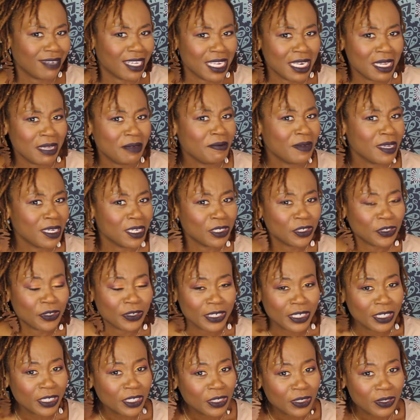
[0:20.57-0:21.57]
any
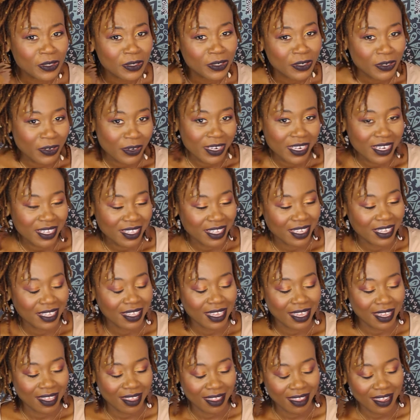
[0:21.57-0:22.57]
major issues or
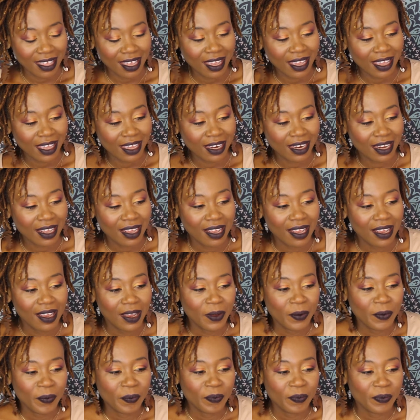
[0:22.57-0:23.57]
anything like that.
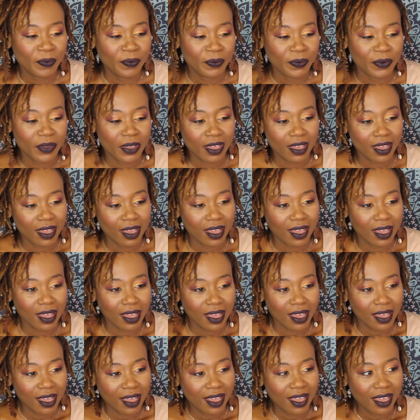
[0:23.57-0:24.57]

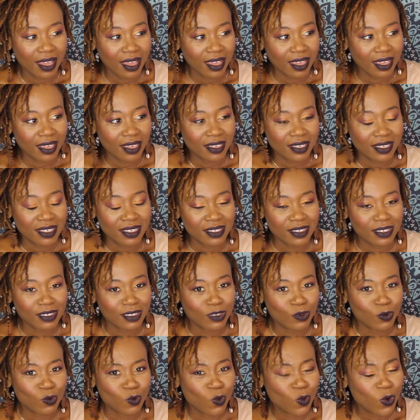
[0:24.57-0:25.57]
I
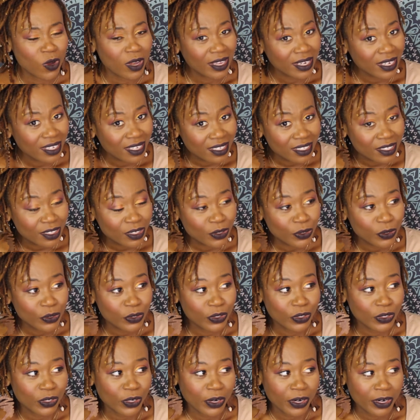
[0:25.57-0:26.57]
wanted to
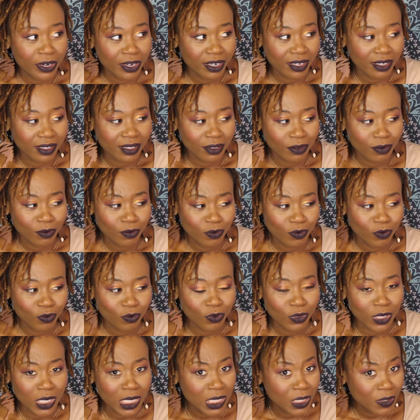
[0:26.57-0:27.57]
start
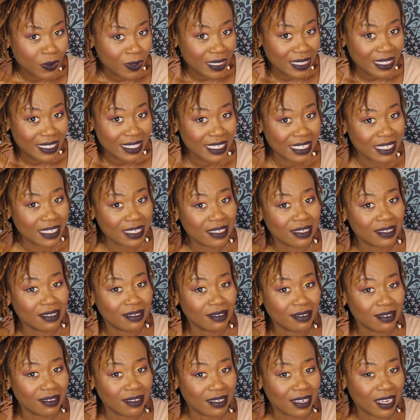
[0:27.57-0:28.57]

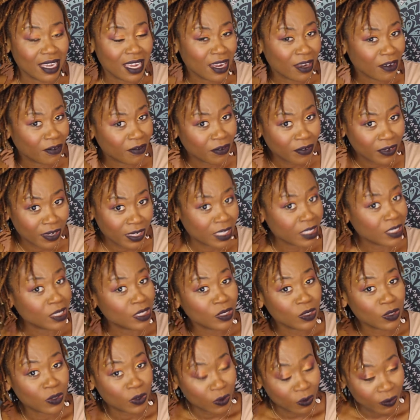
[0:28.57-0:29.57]
retwisting every
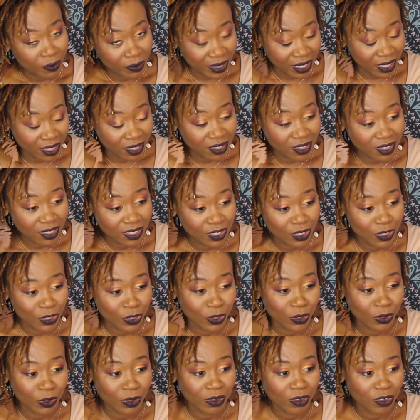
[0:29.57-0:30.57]
2 months,
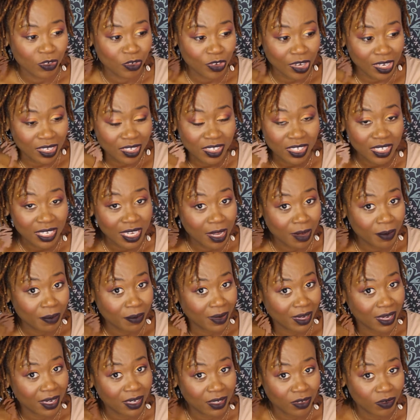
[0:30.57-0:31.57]
you know, stretching
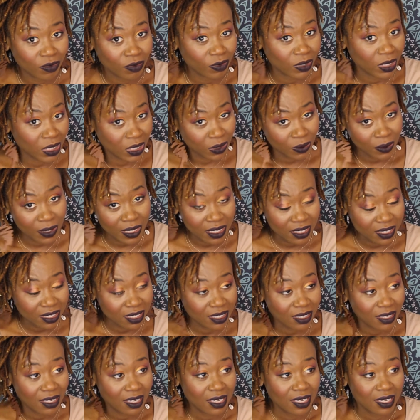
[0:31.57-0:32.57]
out my
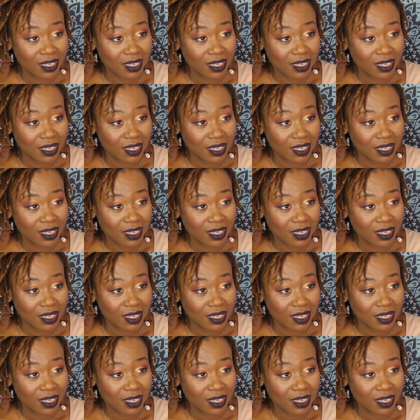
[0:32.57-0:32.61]
retwist,